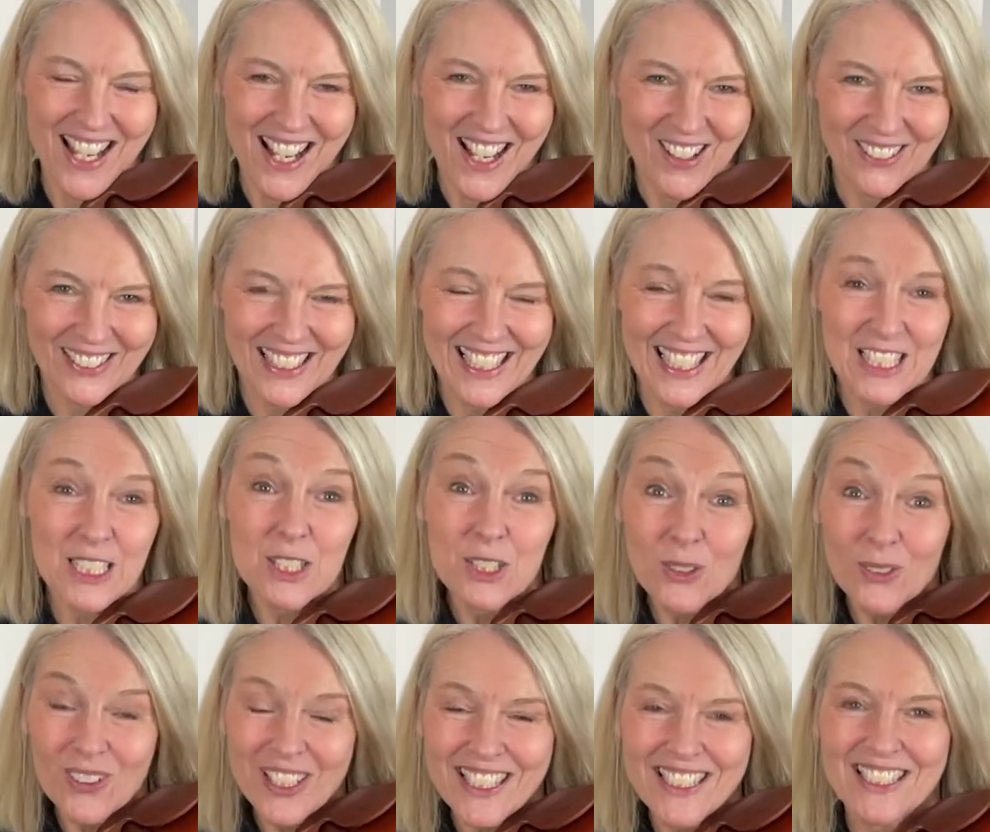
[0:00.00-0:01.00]
Okay, let's do
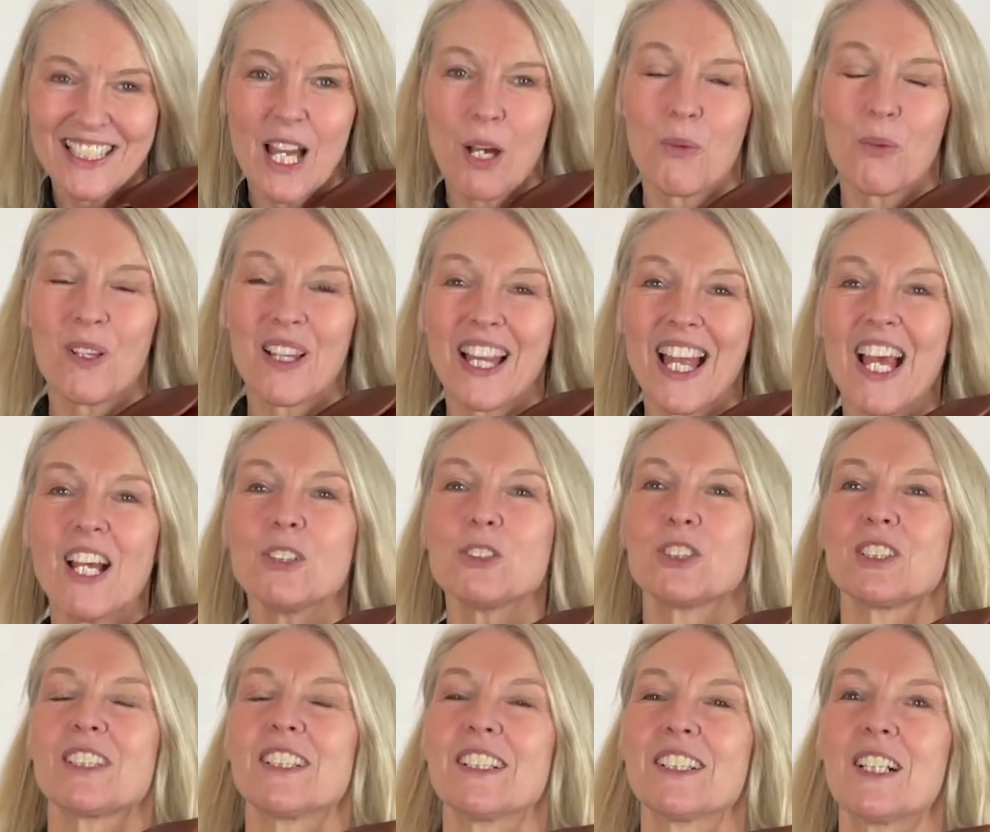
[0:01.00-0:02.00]
this now without
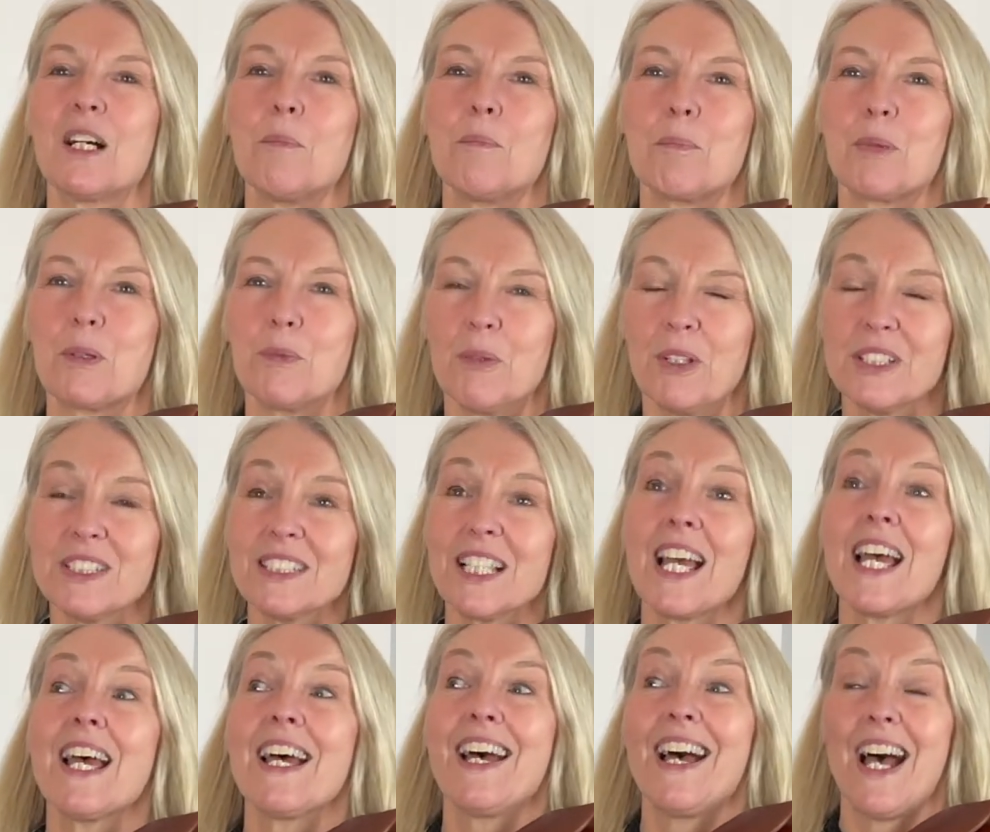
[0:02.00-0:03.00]
accompaniment
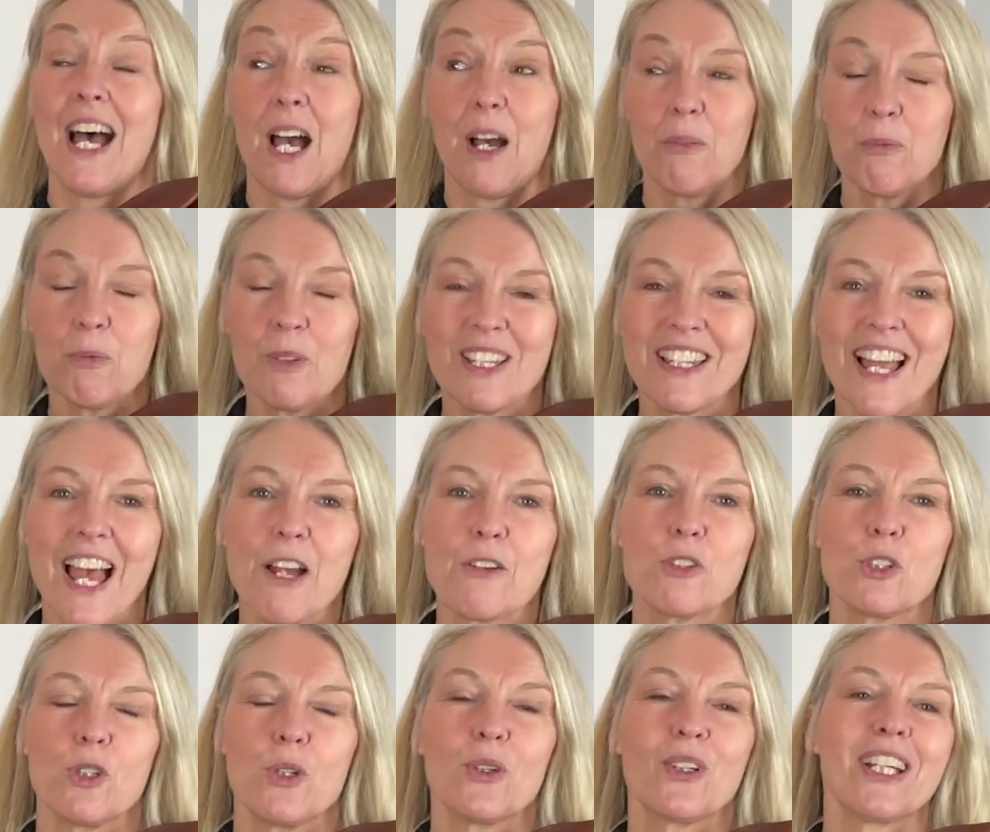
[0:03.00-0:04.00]
and without
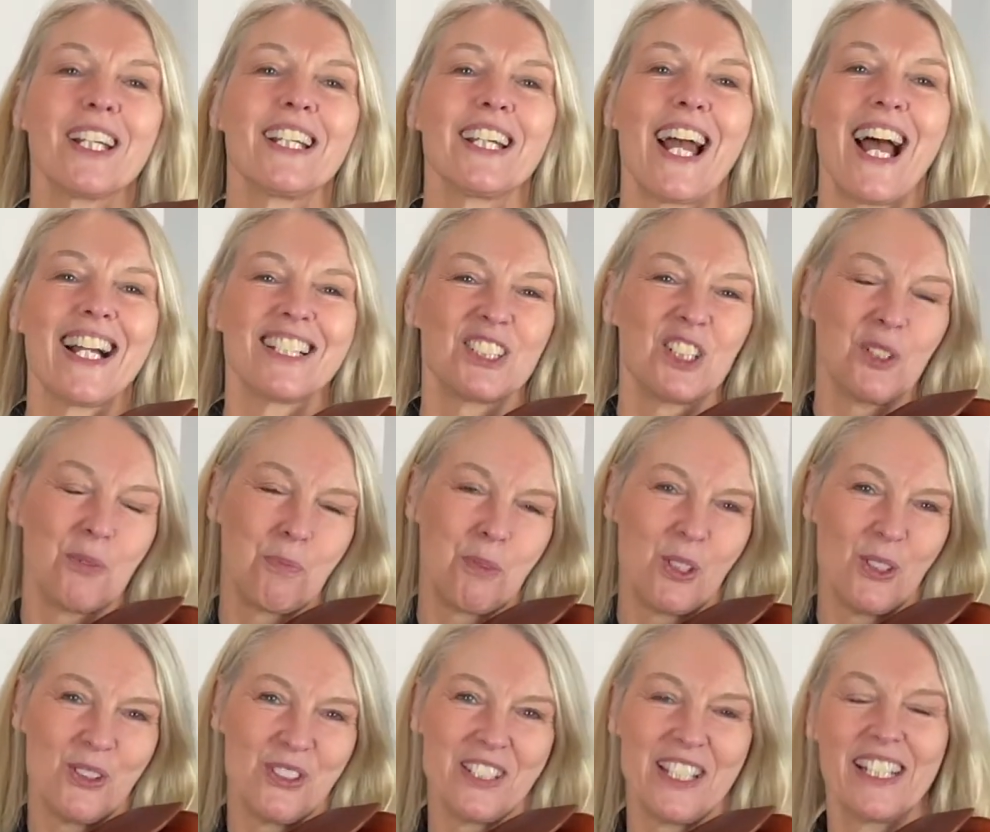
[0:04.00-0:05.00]
looking at your
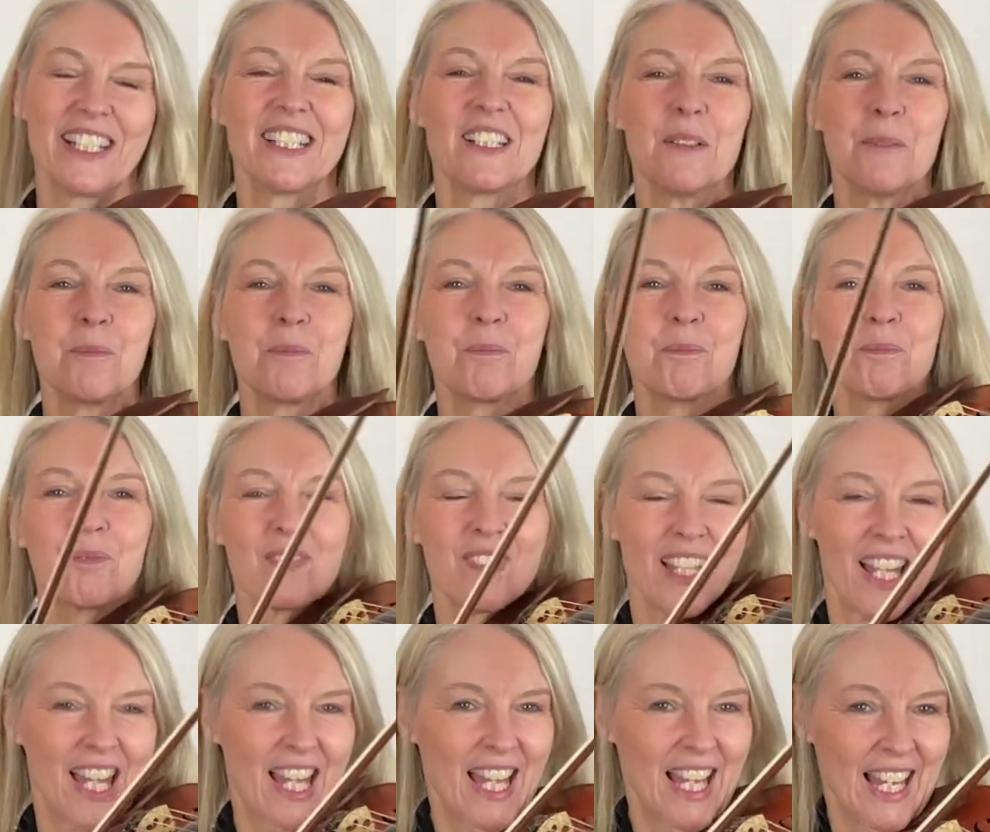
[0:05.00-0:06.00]
music.
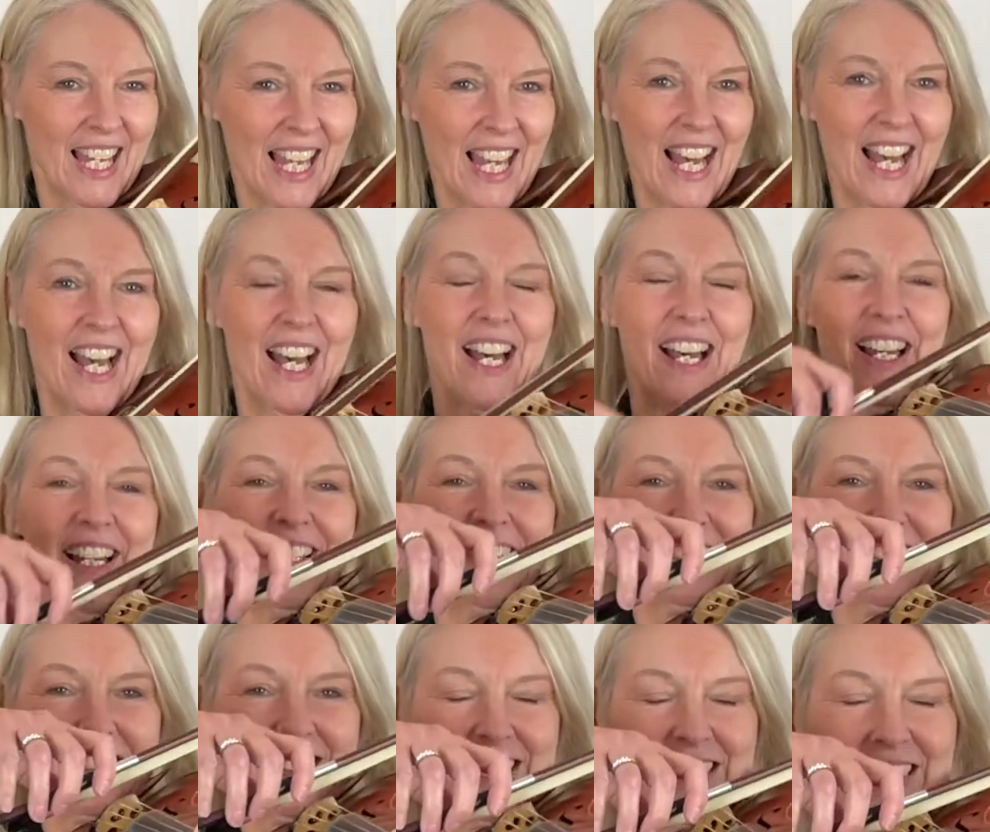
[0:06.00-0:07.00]
And